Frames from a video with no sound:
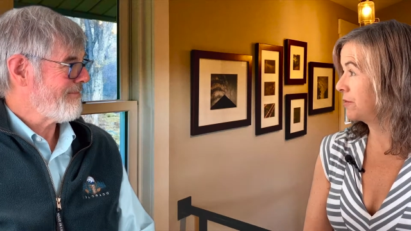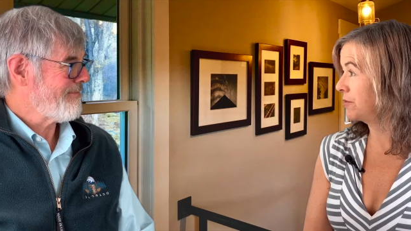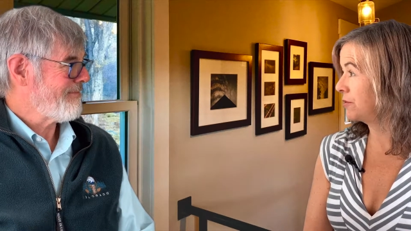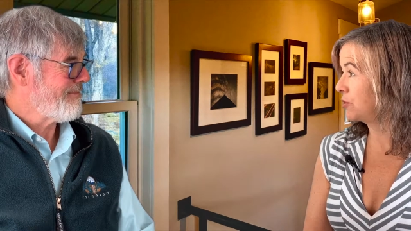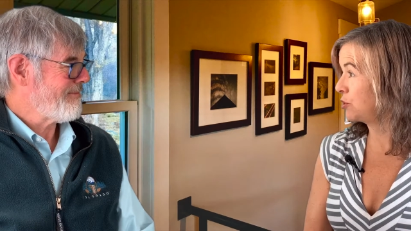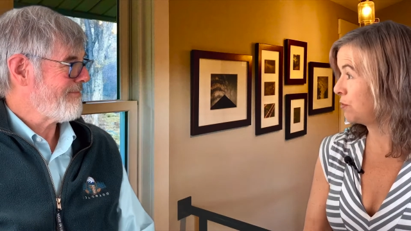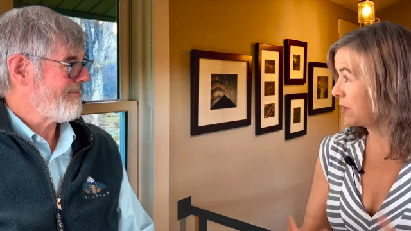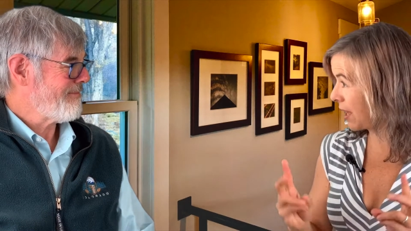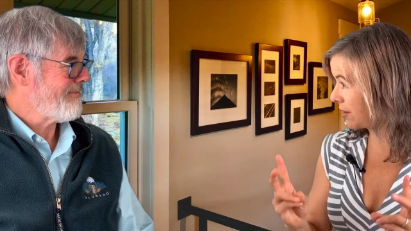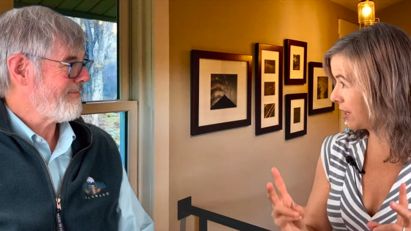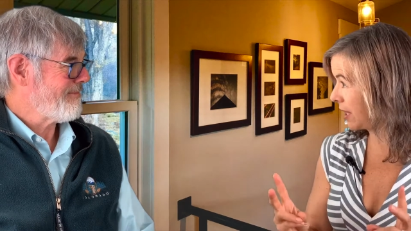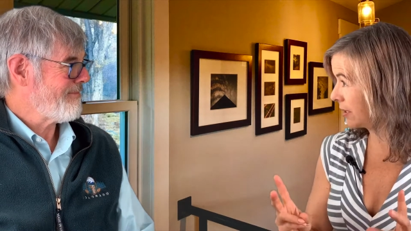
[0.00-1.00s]
Speaker 1: do
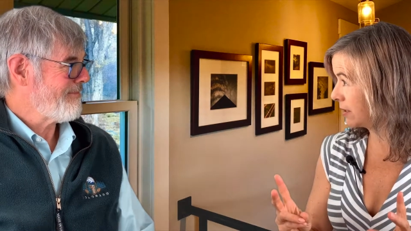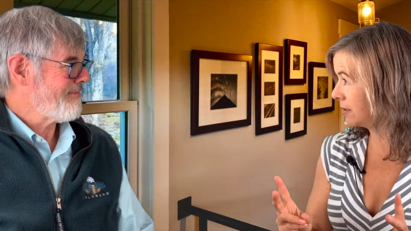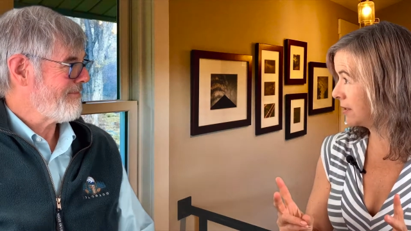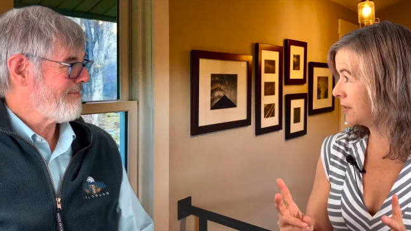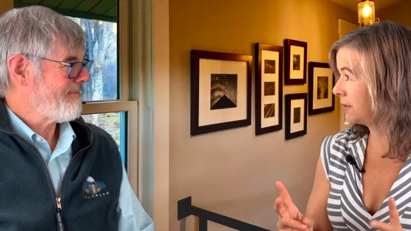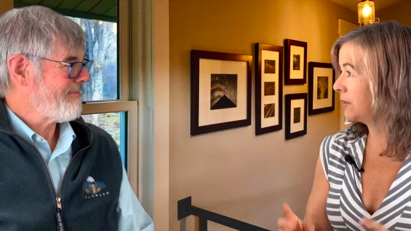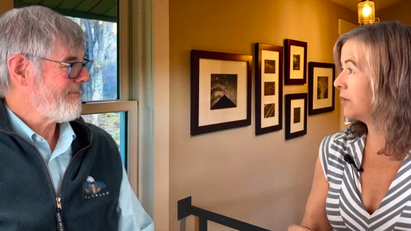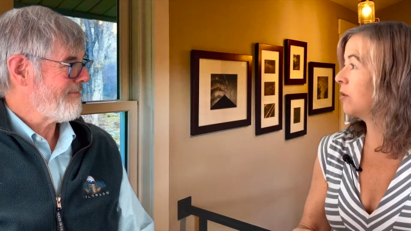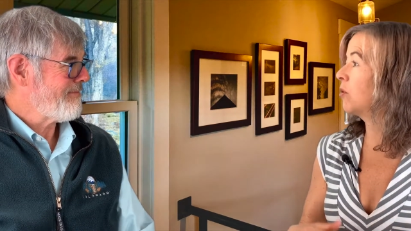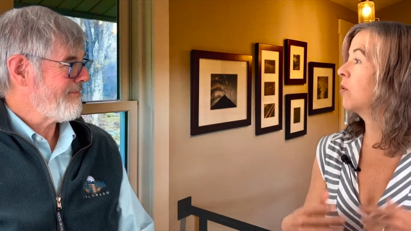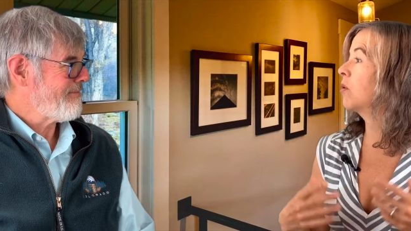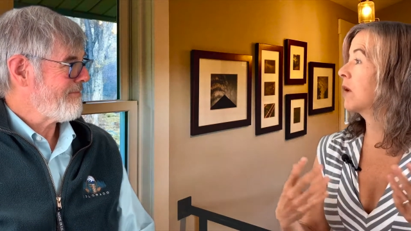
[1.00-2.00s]
nothing
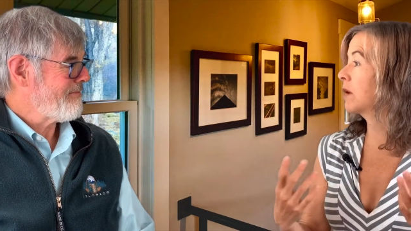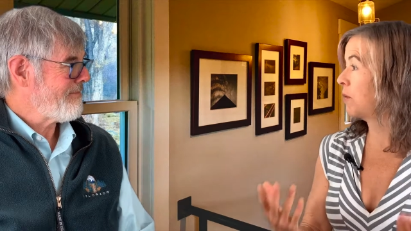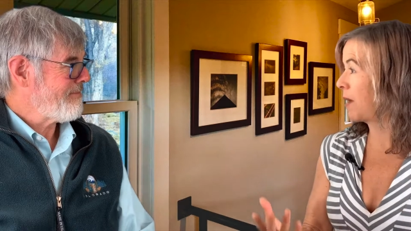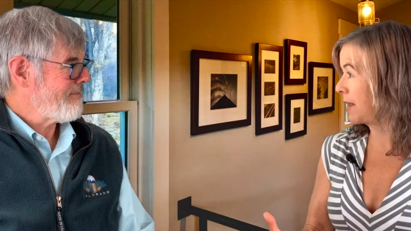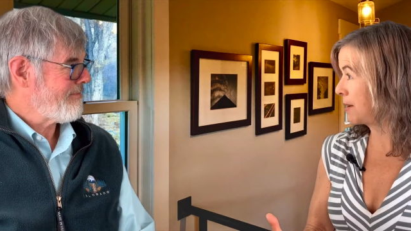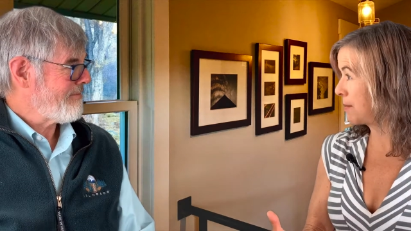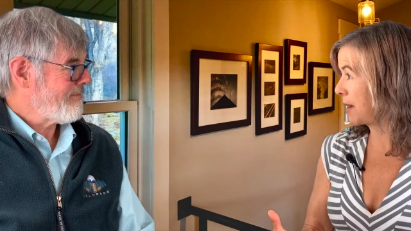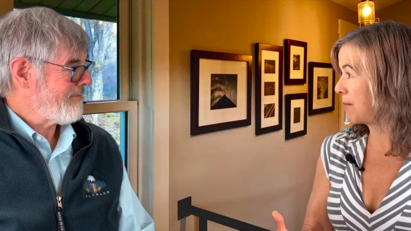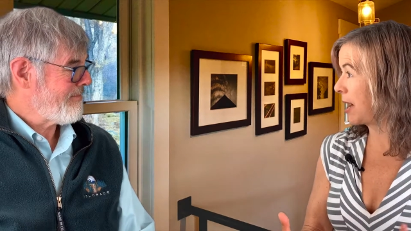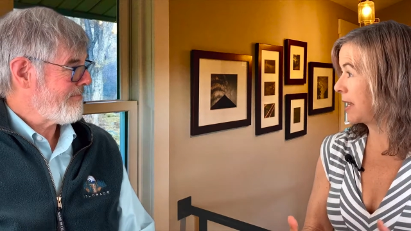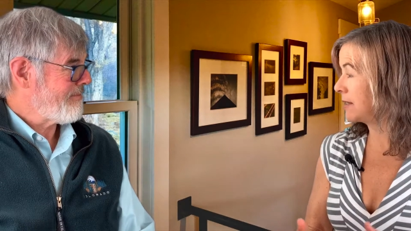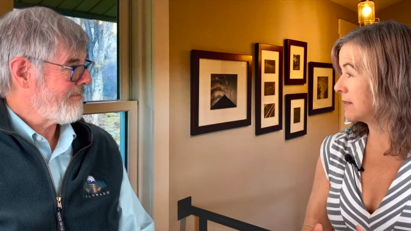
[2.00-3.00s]
or quiet my
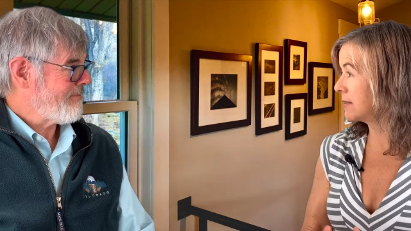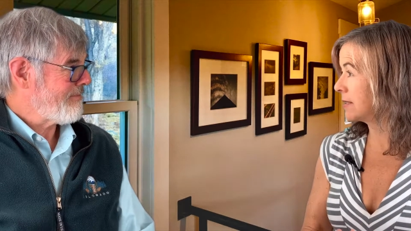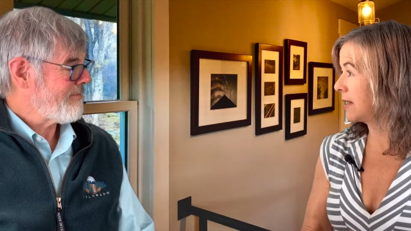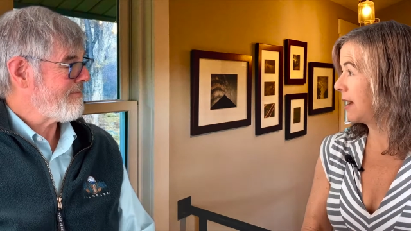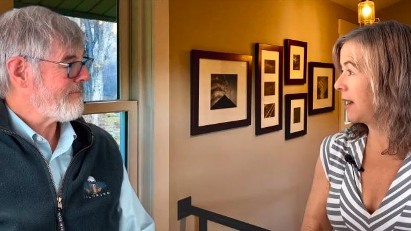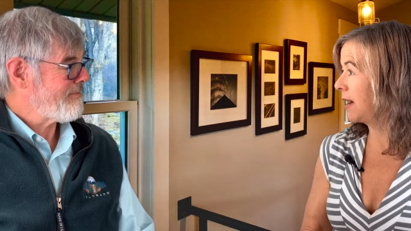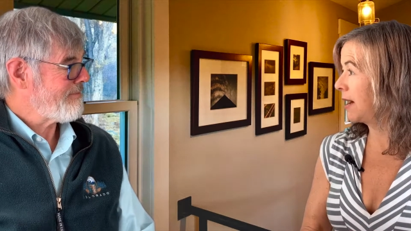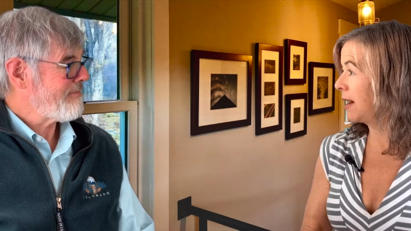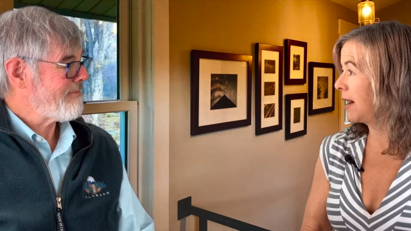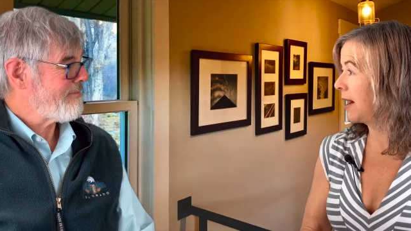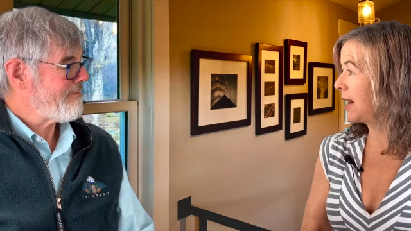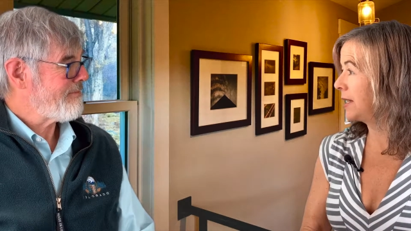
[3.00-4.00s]
mind.
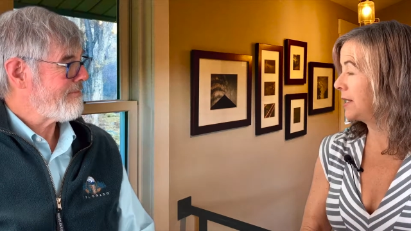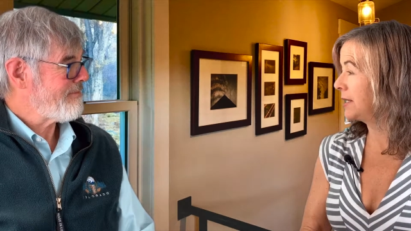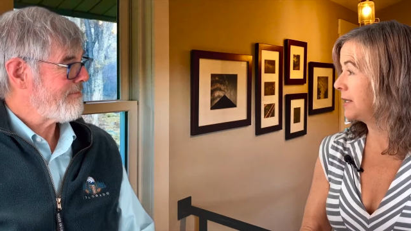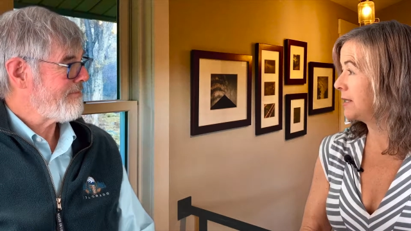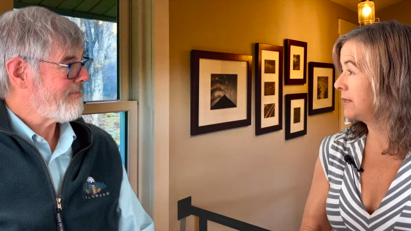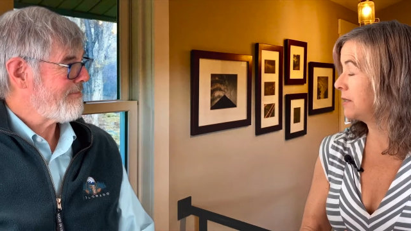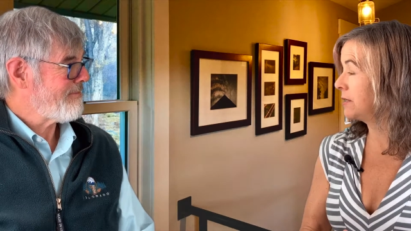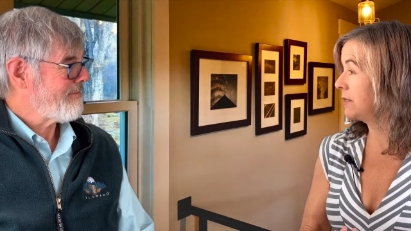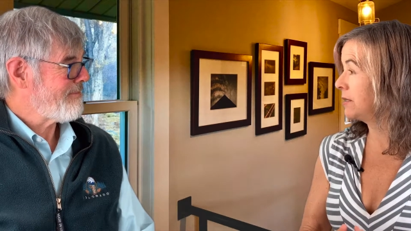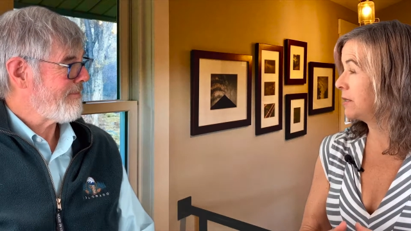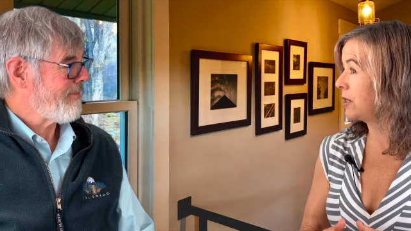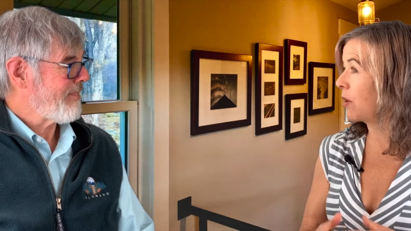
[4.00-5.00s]

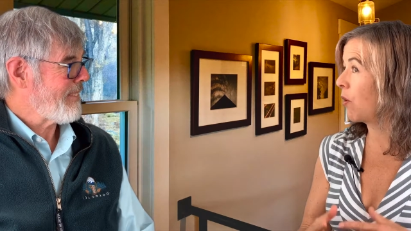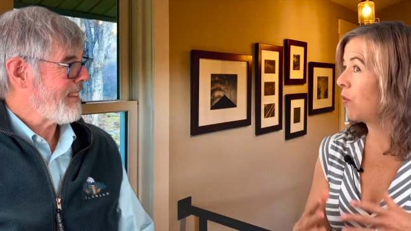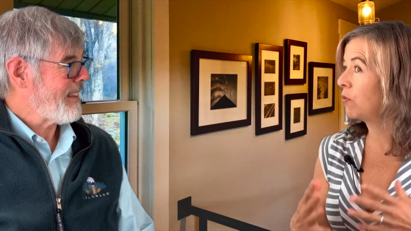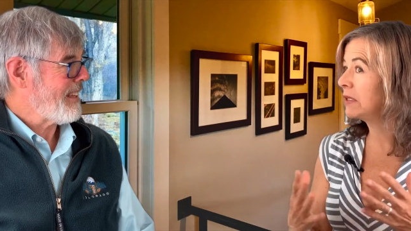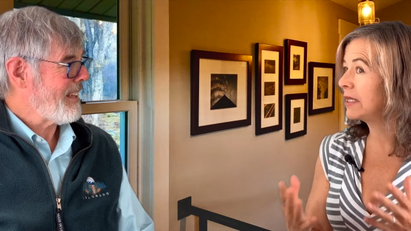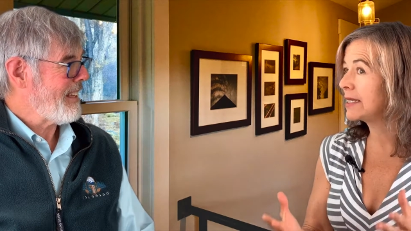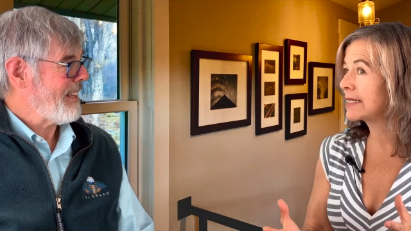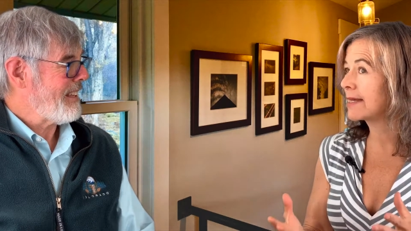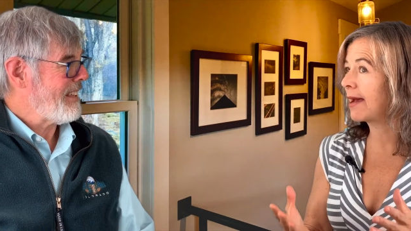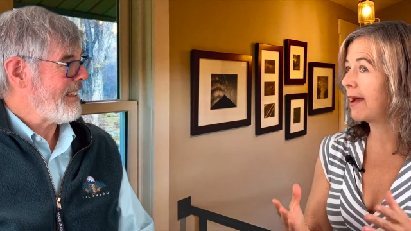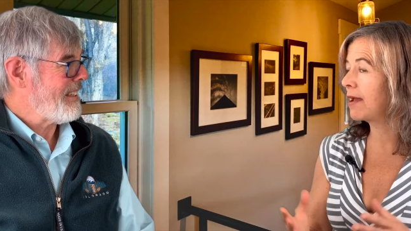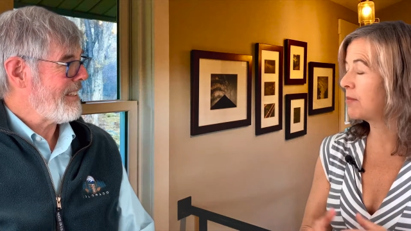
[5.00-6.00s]
The only
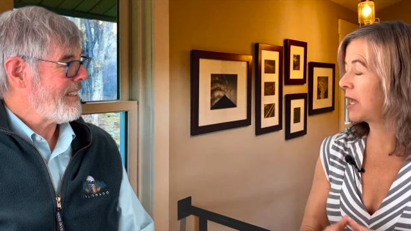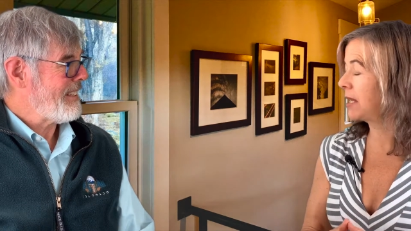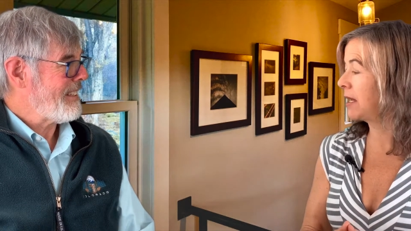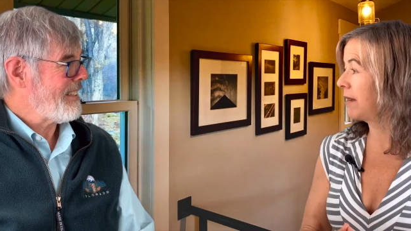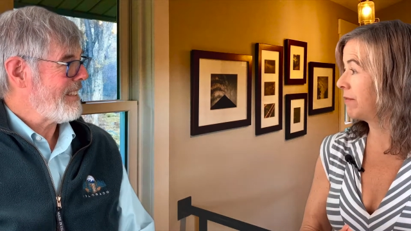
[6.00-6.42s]
time I had ever